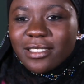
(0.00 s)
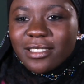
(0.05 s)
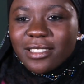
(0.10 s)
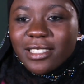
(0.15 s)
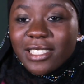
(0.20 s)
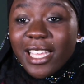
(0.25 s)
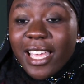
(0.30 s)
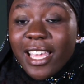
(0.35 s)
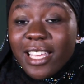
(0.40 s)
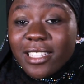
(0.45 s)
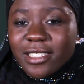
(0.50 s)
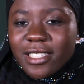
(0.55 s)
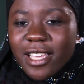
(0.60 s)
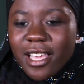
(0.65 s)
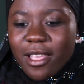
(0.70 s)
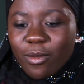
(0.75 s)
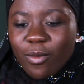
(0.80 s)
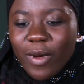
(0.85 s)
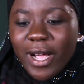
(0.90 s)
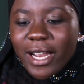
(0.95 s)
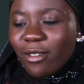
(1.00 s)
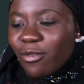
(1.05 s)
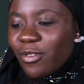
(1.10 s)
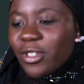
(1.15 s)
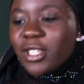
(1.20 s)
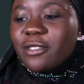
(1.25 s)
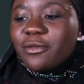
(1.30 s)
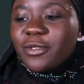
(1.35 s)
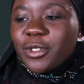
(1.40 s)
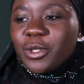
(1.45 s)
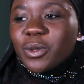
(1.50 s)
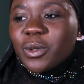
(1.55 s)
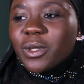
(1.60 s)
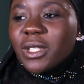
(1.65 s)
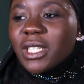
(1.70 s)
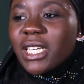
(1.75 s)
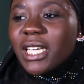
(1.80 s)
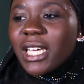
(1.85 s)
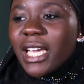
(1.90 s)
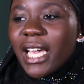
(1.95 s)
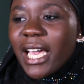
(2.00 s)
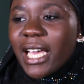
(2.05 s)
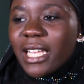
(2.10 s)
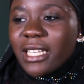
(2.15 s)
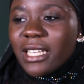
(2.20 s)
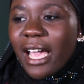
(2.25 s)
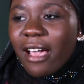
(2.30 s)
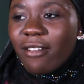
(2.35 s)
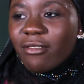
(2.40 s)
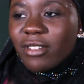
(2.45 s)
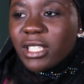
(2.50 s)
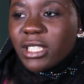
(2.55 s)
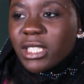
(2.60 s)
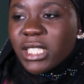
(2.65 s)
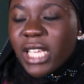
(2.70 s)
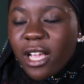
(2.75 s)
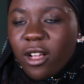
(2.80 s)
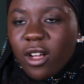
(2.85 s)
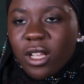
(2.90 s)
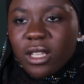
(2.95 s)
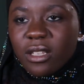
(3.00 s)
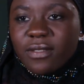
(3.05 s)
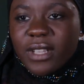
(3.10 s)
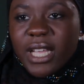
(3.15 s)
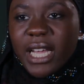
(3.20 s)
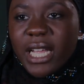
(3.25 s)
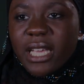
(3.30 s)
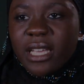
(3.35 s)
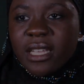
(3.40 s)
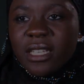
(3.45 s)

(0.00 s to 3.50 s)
seeing death right in front of you and having to take all of that